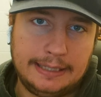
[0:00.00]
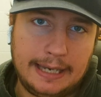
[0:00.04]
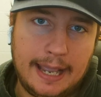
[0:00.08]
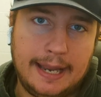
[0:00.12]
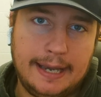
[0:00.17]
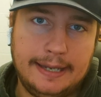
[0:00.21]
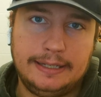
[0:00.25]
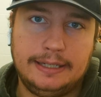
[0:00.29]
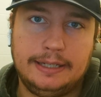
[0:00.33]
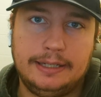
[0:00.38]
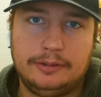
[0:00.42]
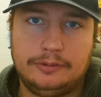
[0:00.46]

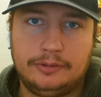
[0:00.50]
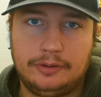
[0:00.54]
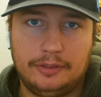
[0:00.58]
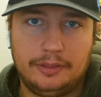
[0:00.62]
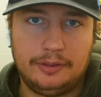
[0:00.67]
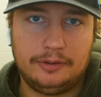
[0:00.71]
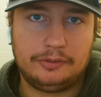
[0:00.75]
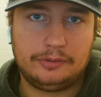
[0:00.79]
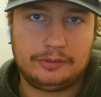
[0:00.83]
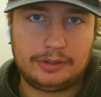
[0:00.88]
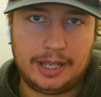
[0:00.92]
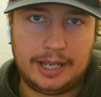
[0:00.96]
heading into
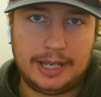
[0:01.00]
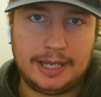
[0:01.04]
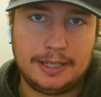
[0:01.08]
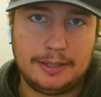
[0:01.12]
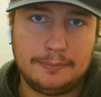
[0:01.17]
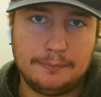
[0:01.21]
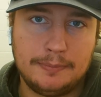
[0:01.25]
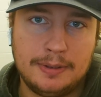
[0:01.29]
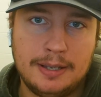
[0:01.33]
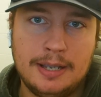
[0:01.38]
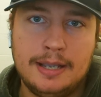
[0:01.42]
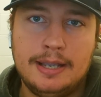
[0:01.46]
this
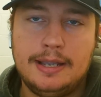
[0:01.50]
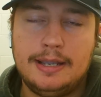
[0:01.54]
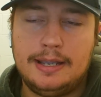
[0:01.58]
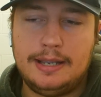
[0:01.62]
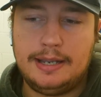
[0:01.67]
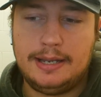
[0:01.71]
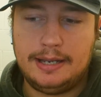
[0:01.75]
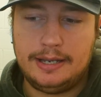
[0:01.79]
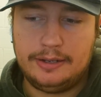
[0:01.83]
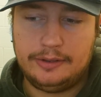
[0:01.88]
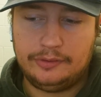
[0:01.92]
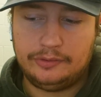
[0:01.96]
game
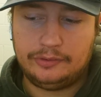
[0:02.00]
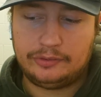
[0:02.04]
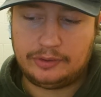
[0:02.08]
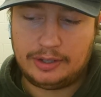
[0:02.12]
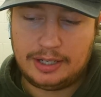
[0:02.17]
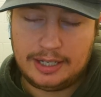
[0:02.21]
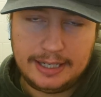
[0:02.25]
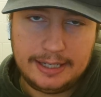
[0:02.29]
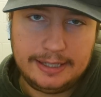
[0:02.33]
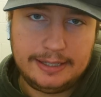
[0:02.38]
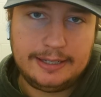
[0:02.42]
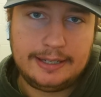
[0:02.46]
is
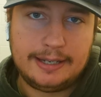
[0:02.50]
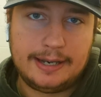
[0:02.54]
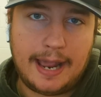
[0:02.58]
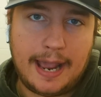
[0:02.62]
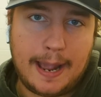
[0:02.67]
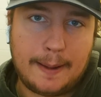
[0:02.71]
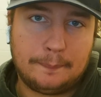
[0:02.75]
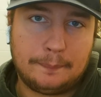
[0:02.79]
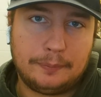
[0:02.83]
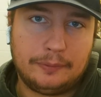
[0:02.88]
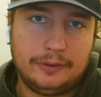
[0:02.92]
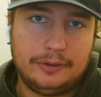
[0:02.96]

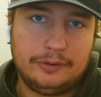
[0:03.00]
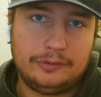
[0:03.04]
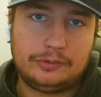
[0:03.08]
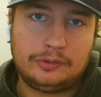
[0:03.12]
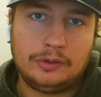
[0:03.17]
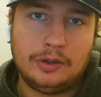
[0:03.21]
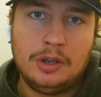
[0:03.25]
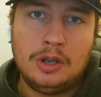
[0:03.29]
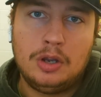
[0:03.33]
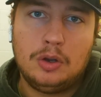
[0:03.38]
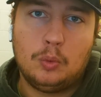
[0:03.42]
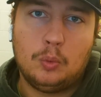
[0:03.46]
Indianapolis
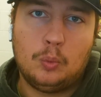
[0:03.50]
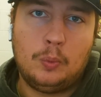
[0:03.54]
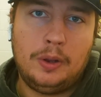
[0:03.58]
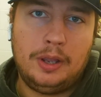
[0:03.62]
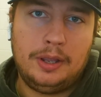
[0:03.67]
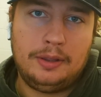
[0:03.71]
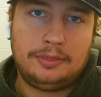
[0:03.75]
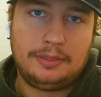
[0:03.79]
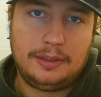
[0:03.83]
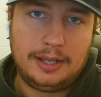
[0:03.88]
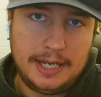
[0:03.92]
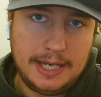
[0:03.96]

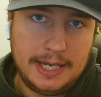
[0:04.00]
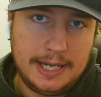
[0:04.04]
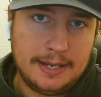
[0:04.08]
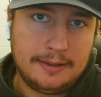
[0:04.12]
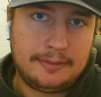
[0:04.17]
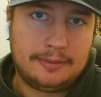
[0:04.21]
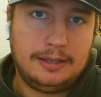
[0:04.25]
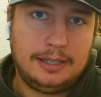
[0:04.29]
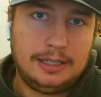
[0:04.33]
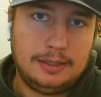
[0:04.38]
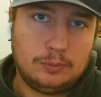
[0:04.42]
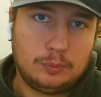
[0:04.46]
with
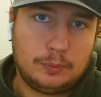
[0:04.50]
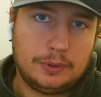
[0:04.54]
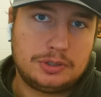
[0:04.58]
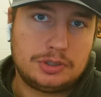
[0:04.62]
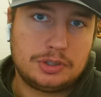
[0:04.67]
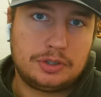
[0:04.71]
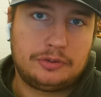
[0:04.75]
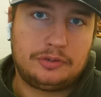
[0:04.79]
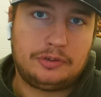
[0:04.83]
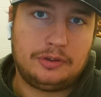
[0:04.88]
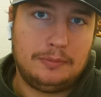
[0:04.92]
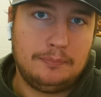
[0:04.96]
Anthony
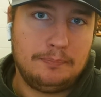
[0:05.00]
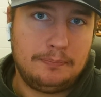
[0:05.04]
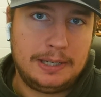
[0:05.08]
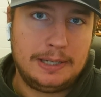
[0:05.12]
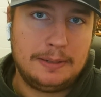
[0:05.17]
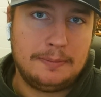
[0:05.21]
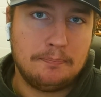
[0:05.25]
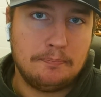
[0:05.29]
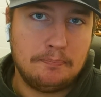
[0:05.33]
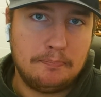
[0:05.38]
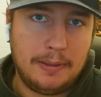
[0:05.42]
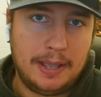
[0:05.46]
Richardson
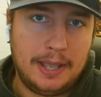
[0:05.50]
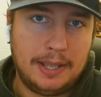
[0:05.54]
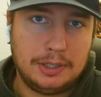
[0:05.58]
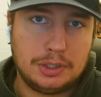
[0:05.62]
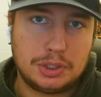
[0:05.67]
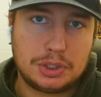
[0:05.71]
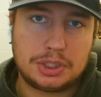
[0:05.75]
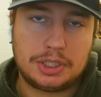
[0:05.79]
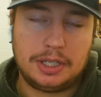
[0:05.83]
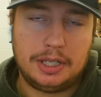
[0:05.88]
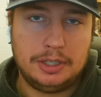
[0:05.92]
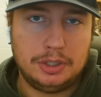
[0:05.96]
being
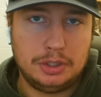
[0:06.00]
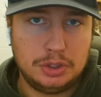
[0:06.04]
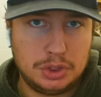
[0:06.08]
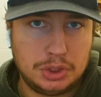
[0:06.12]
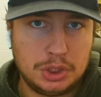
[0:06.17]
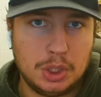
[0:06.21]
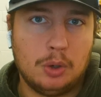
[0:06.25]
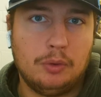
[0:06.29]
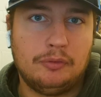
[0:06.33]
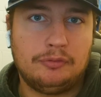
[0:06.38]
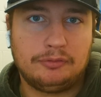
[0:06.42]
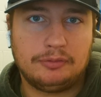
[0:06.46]
benched and
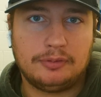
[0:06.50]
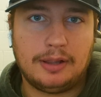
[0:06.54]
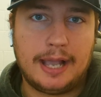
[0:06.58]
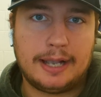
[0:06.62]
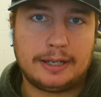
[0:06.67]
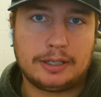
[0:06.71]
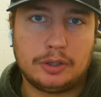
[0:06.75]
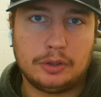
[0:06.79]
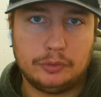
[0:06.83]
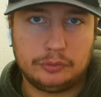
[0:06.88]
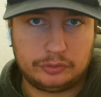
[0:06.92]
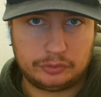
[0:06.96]
Joe
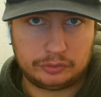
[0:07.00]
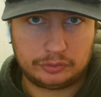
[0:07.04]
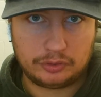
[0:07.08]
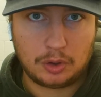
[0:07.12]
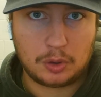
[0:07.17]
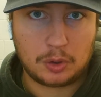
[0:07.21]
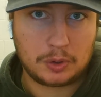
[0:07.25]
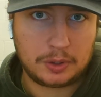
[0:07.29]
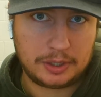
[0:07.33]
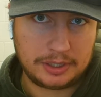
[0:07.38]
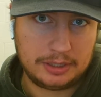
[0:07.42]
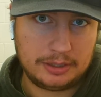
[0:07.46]
Flacco
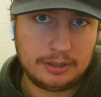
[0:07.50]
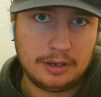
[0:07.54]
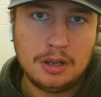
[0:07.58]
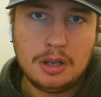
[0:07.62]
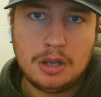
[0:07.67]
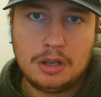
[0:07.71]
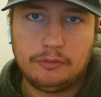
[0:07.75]
starting